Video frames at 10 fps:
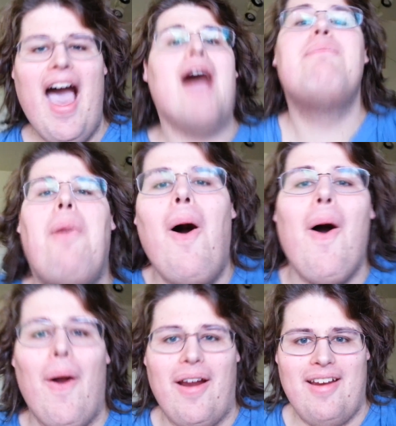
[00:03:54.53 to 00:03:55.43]
I'm
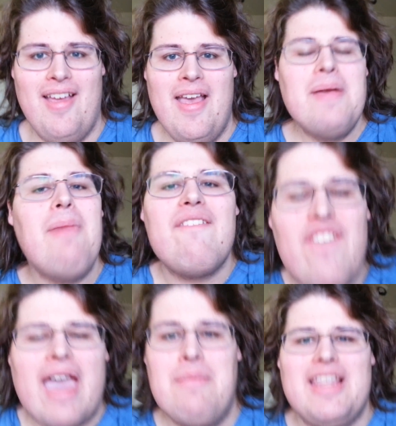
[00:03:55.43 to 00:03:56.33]
poor. My
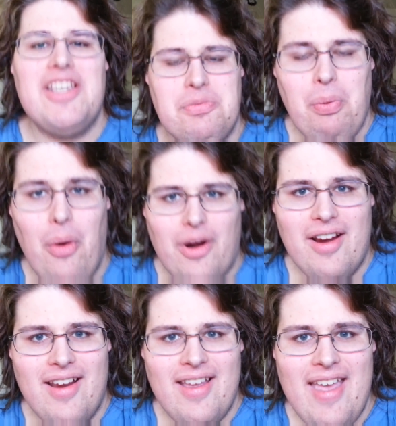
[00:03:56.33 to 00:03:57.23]
family is
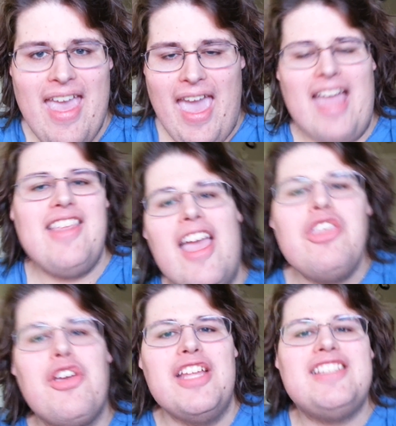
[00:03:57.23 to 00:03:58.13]
poor. And
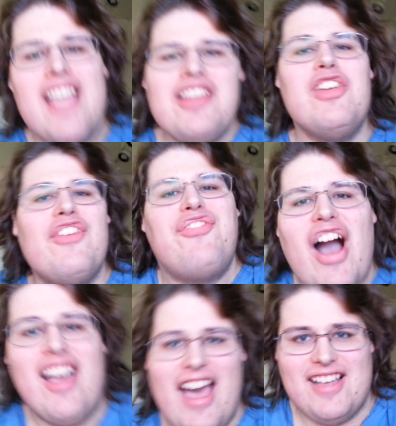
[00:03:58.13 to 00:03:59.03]
yet you continue to
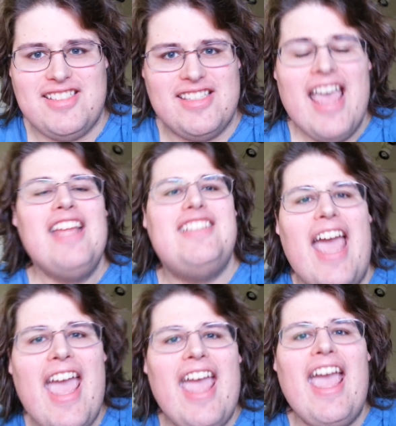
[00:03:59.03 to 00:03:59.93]
fuck us
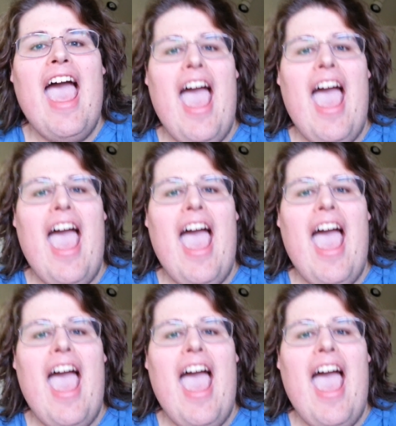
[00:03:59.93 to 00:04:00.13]
day